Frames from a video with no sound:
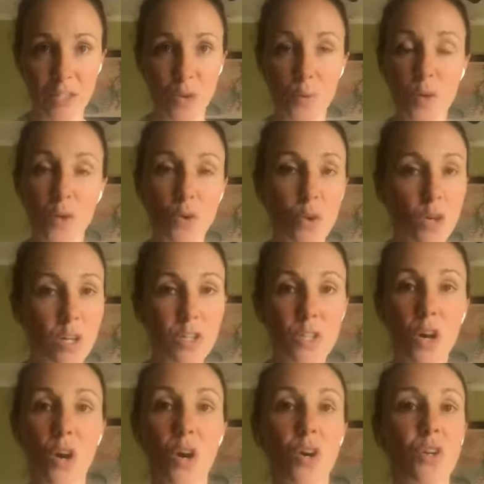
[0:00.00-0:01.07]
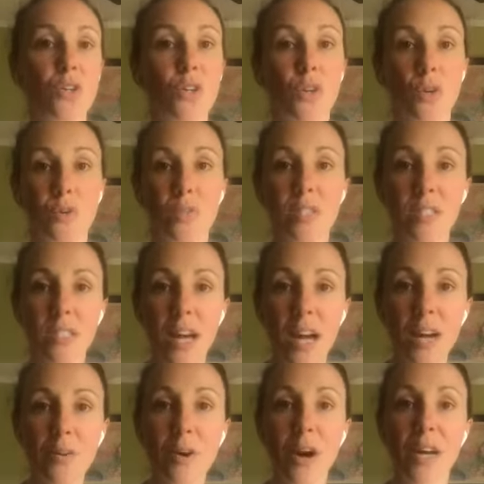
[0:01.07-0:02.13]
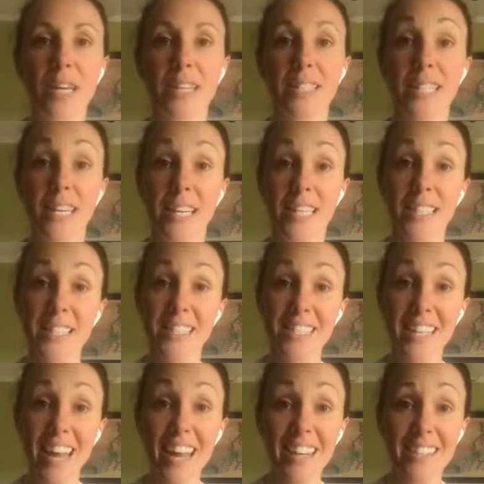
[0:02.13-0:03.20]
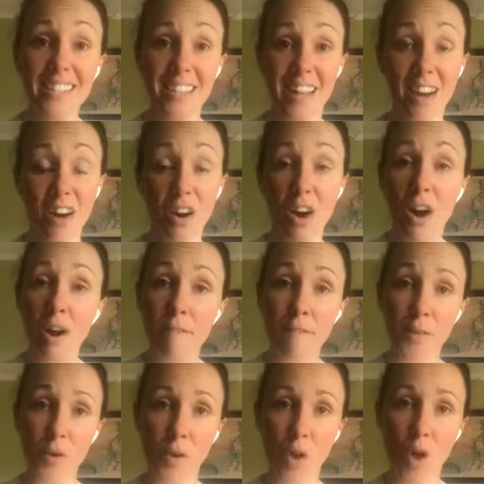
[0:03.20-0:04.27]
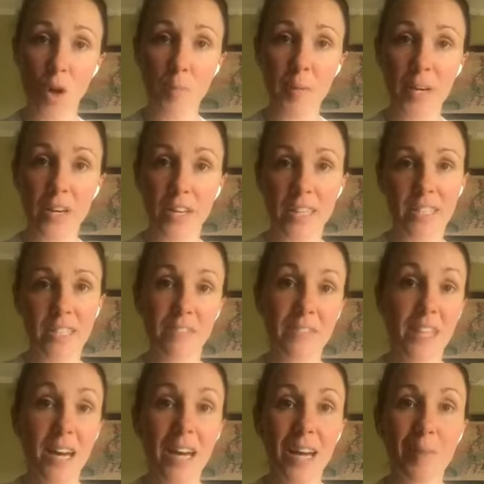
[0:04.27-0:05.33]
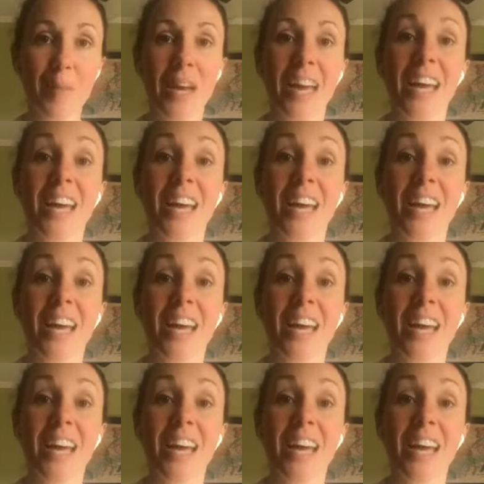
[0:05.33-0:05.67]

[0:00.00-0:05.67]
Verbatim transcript: So when cortisol, you know, skyrockets and it stays there for long periods of time,